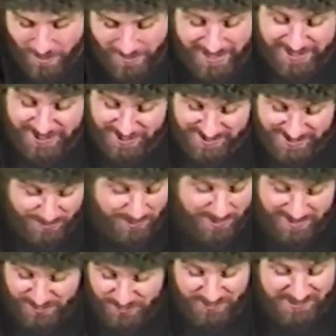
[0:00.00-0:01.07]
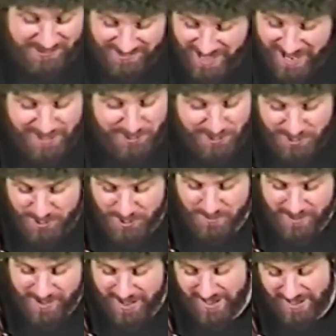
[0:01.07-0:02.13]
Why, that's just the way they treated Elijah and
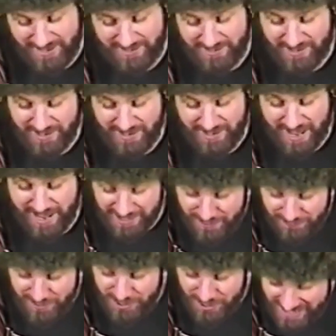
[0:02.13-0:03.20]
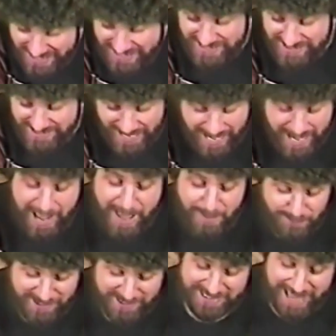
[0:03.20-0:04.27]
Jeremiah and, and even Jesus. Hey,
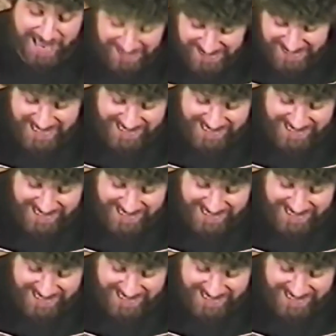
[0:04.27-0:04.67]
I'm just like